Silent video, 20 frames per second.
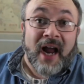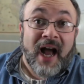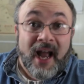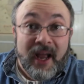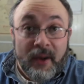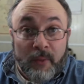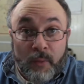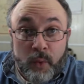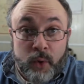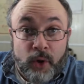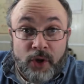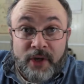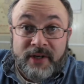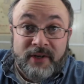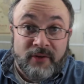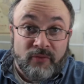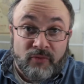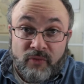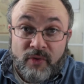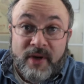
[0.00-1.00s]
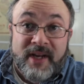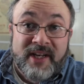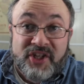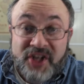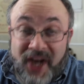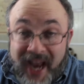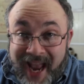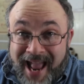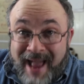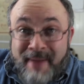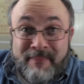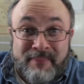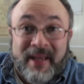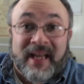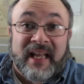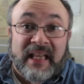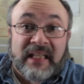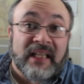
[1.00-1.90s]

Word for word: I would reach epic